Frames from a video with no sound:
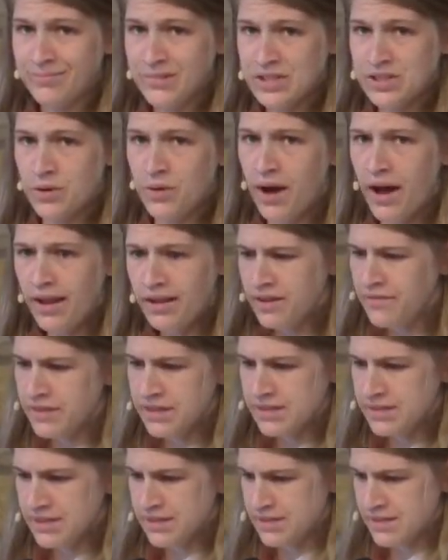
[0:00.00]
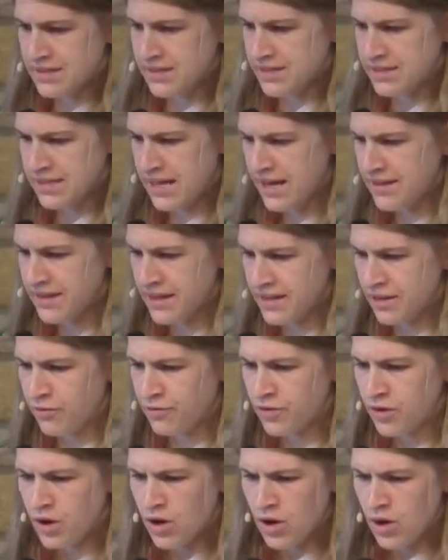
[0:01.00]
So all of this is to say that
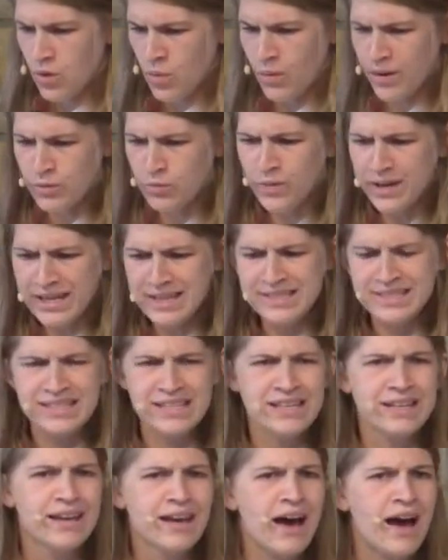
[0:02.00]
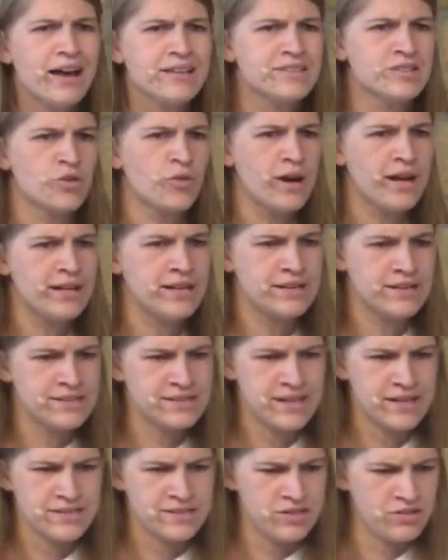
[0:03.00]
when we see God's
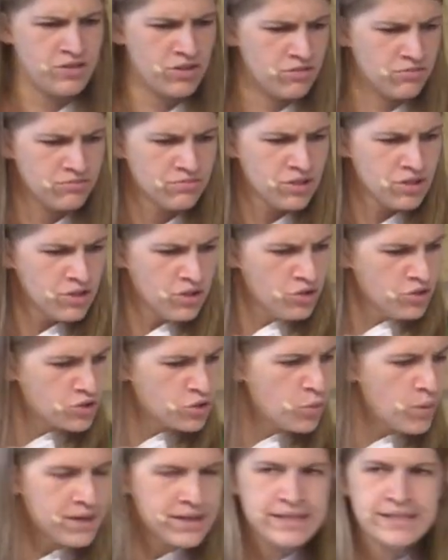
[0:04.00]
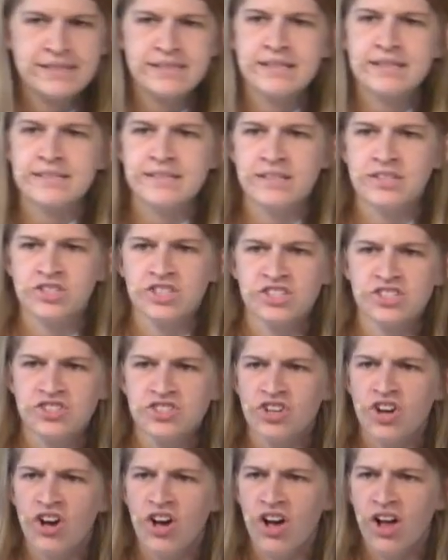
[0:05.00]
greatness as, 26 inches
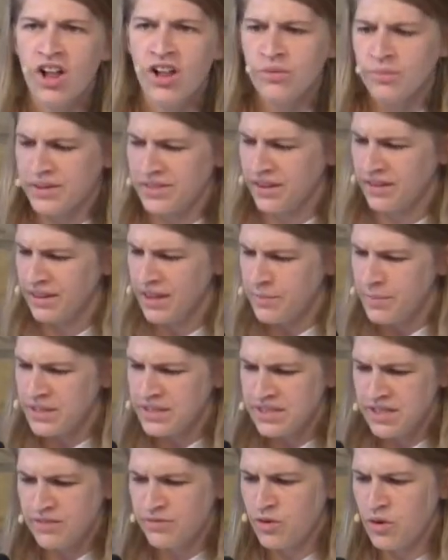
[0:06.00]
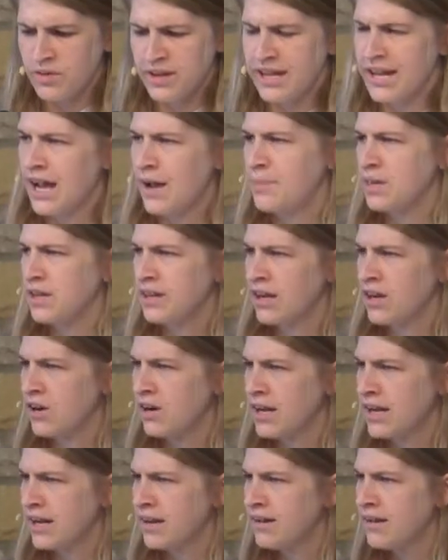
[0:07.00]
tall with a limited
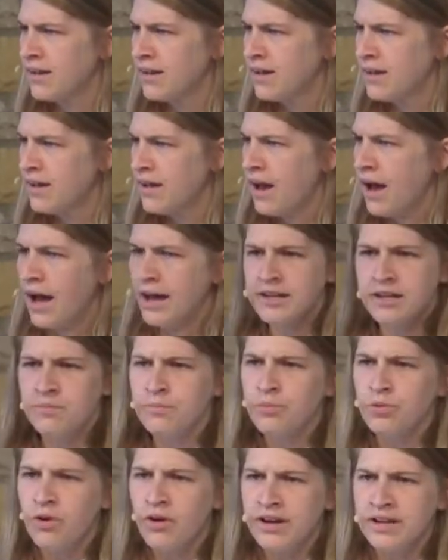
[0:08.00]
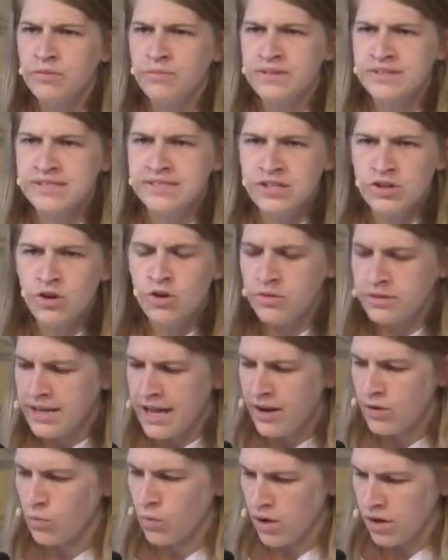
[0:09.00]
vocabulary, unemployed and with zero
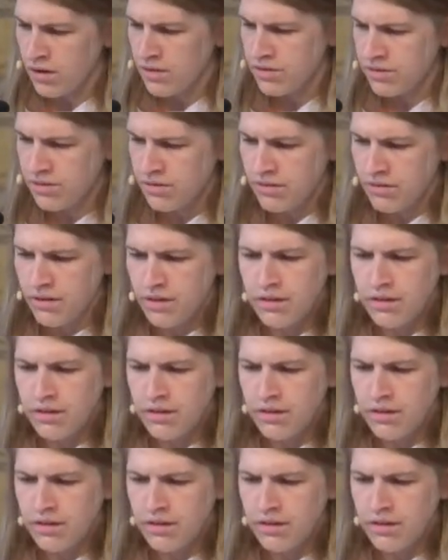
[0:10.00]
net worth,